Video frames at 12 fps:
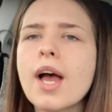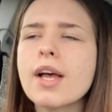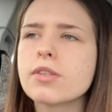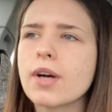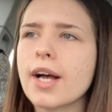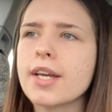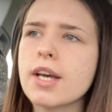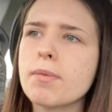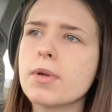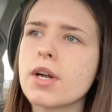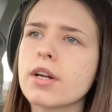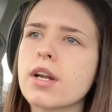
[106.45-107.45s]
So I ate a
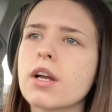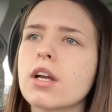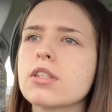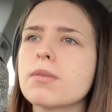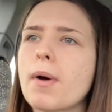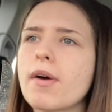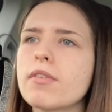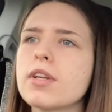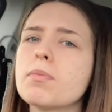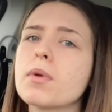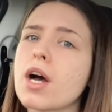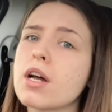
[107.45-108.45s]
banana because
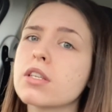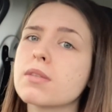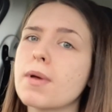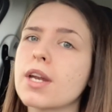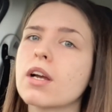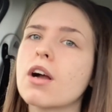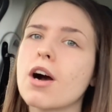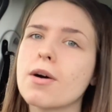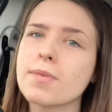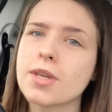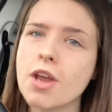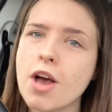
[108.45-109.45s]
apparently bananas are meant to
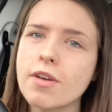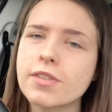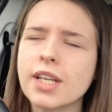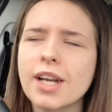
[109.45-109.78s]
calm your nerves,